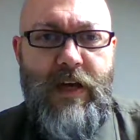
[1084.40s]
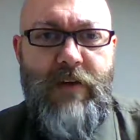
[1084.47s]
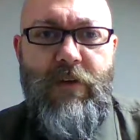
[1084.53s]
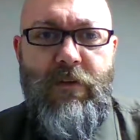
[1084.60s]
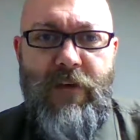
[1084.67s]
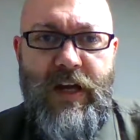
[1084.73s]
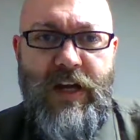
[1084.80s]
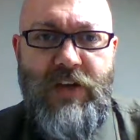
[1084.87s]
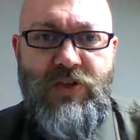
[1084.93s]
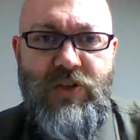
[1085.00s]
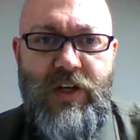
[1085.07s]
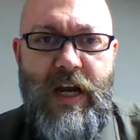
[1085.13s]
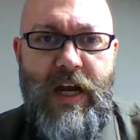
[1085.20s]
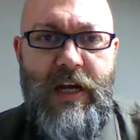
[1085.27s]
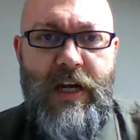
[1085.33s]
of a financial
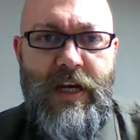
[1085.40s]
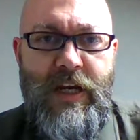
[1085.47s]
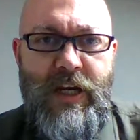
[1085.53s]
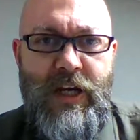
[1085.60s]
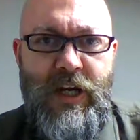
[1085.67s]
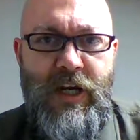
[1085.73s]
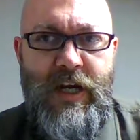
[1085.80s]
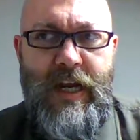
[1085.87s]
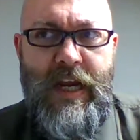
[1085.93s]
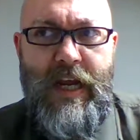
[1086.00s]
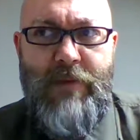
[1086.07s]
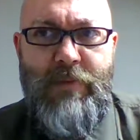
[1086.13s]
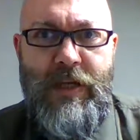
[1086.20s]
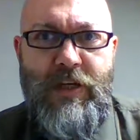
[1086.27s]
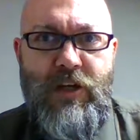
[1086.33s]
guy, had
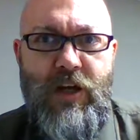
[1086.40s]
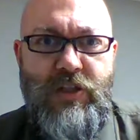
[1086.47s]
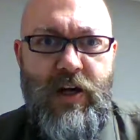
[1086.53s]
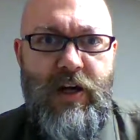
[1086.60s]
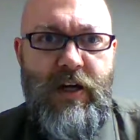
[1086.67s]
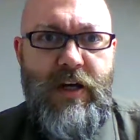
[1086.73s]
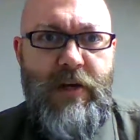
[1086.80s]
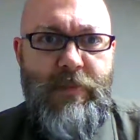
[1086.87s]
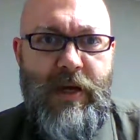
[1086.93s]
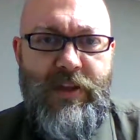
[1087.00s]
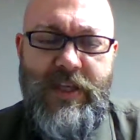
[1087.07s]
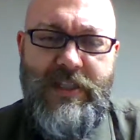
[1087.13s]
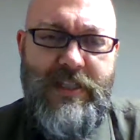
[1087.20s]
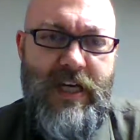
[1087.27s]
been talking about this,